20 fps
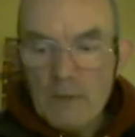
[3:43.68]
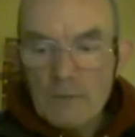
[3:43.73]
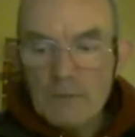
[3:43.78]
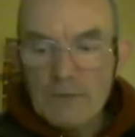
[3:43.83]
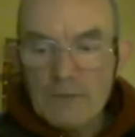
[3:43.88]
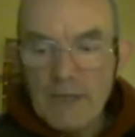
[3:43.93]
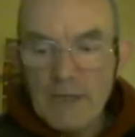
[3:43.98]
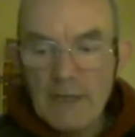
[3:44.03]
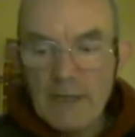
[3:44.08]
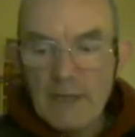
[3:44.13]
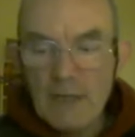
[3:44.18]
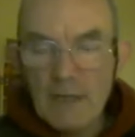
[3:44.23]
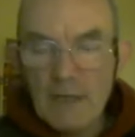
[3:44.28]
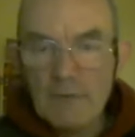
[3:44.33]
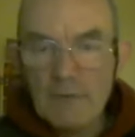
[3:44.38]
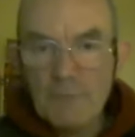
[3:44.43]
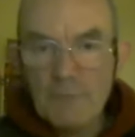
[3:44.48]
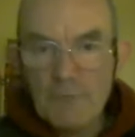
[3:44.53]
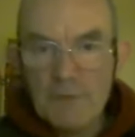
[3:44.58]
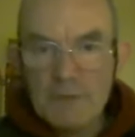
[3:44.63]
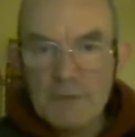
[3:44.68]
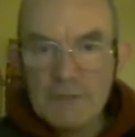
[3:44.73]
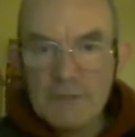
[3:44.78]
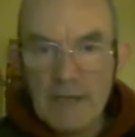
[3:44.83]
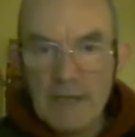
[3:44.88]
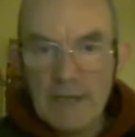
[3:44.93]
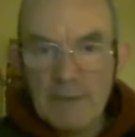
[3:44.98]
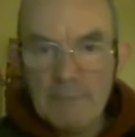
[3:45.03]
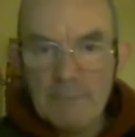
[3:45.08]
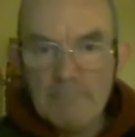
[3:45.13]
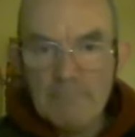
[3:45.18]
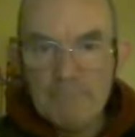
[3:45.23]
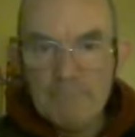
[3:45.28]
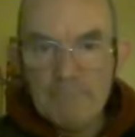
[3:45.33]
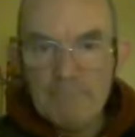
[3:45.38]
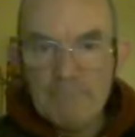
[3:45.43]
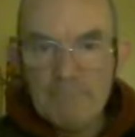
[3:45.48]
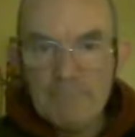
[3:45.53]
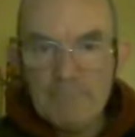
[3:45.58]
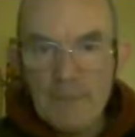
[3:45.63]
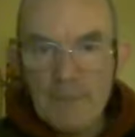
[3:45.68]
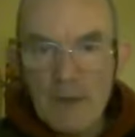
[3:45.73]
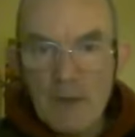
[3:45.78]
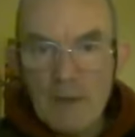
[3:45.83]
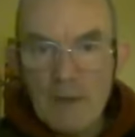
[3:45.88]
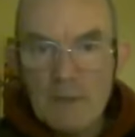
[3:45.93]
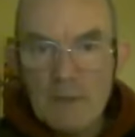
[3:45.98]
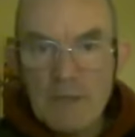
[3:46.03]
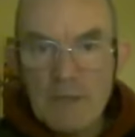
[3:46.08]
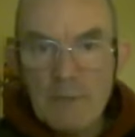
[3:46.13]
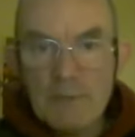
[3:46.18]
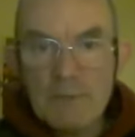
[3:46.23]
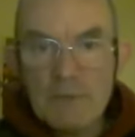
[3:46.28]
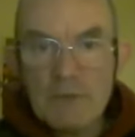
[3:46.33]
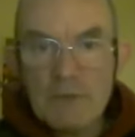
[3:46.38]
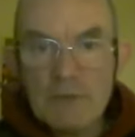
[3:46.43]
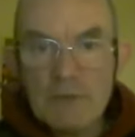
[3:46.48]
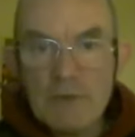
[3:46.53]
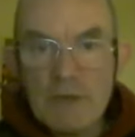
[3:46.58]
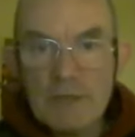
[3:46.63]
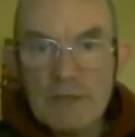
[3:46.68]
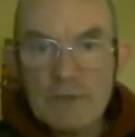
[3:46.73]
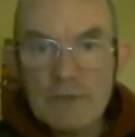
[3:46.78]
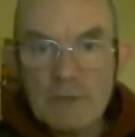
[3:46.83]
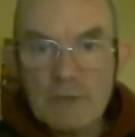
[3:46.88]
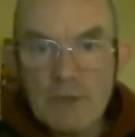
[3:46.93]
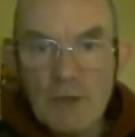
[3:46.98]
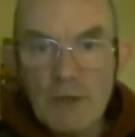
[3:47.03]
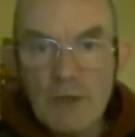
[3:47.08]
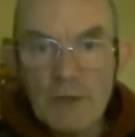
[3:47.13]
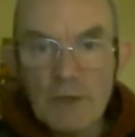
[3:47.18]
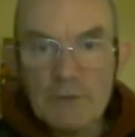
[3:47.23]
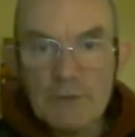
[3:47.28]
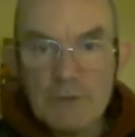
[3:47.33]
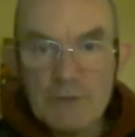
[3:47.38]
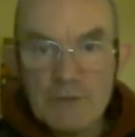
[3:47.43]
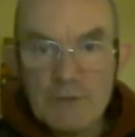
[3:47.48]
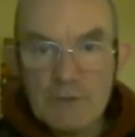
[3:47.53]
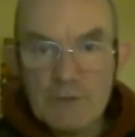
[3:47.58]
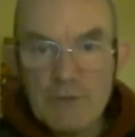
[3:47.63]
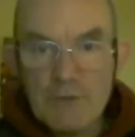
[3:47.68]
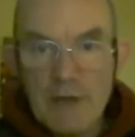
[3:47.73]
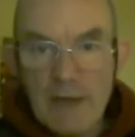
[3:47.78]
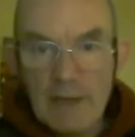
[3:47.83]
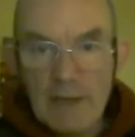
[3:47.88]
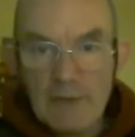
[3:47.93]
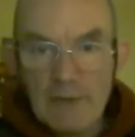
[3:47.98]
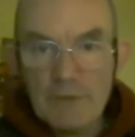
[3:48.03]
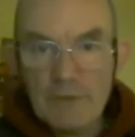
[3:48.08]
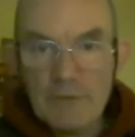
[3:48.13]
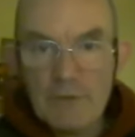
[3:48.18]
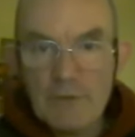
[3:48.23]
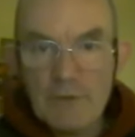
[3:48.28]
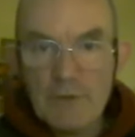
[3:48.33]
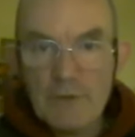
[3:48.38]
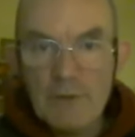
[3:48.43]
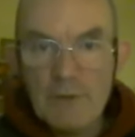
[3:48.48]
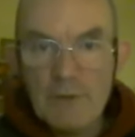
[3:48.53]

The second half of the psalm demonstrates God's strength